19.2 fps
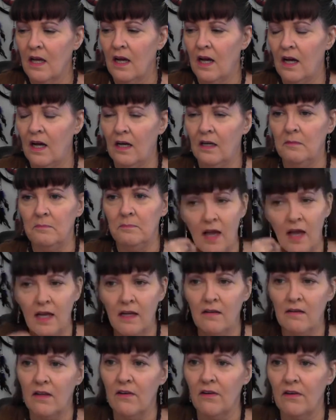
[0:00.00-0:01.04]

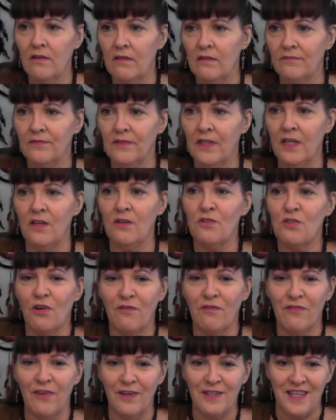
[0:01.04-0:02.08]
They're
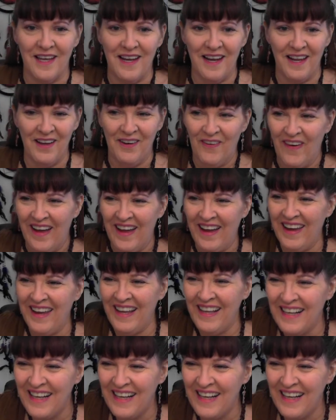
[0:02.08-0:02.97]
introverts anyway.